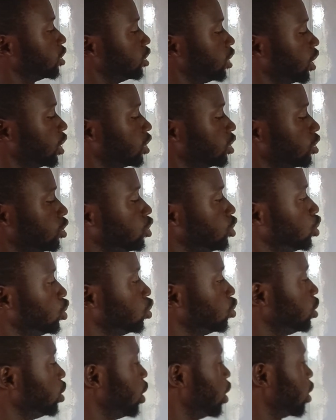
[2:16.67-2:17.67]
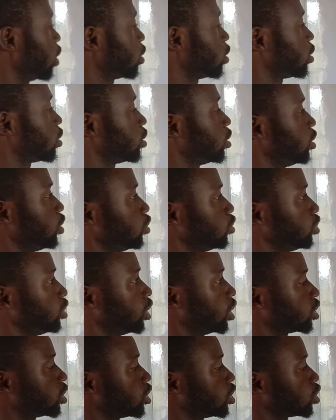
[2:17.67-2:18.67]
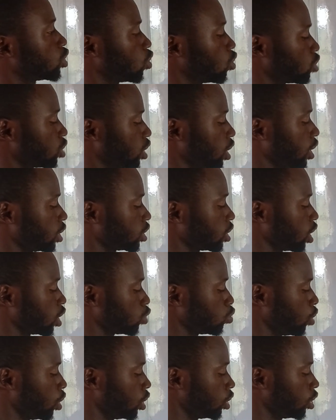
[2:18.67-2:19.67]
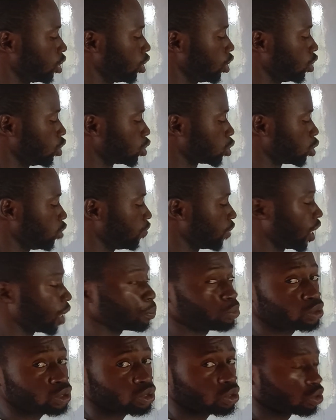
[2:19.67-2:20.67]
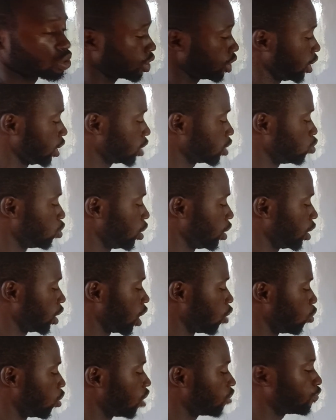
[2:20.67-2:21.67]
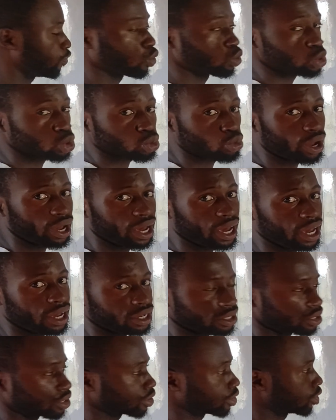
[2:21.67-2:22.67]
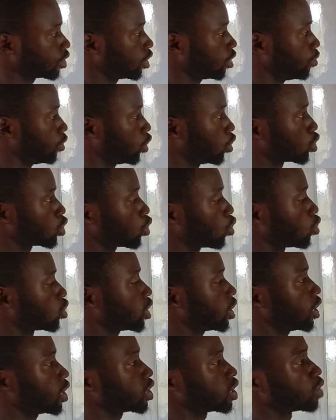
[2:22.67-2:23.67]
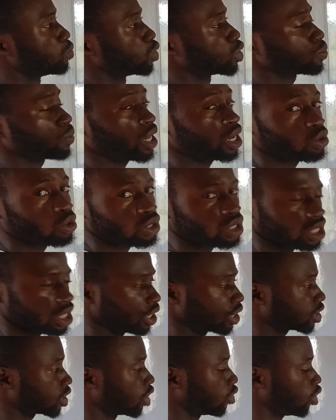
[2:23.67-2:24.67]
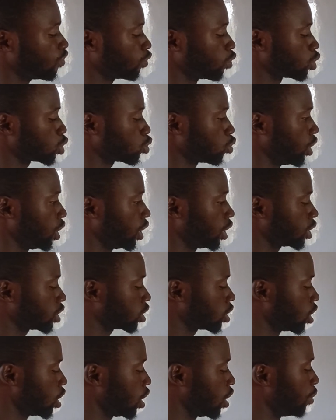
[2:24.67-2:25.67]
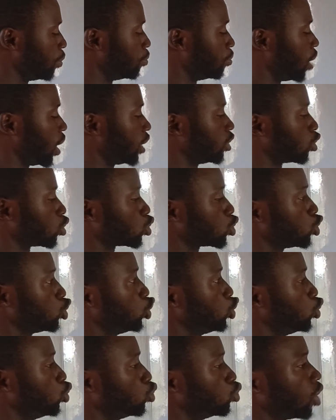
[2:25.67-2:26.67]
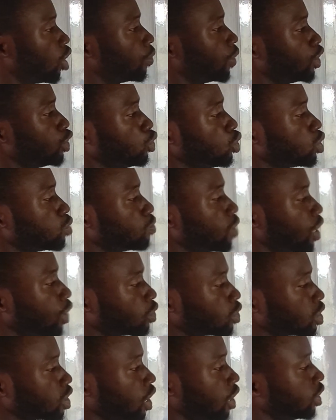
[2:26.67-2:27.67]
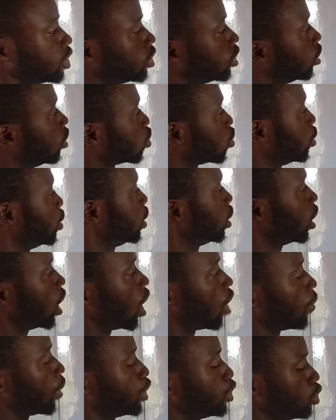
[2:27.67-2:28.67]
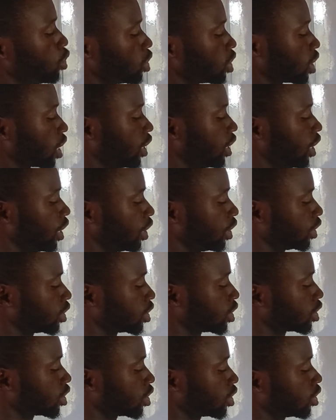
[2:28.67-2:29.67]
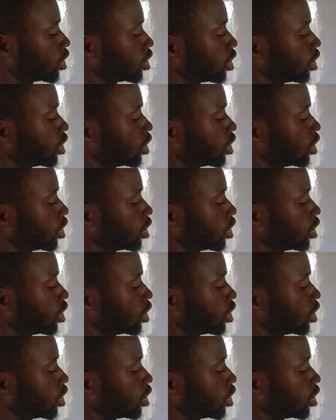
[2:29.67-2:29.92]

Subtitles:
then du dx is cos x as well. So if I put cos x there, I'll have cos square x, because cos x is multiplying cos x. I'll have cos square x minus u. Our u is minus sine, our u is sine x.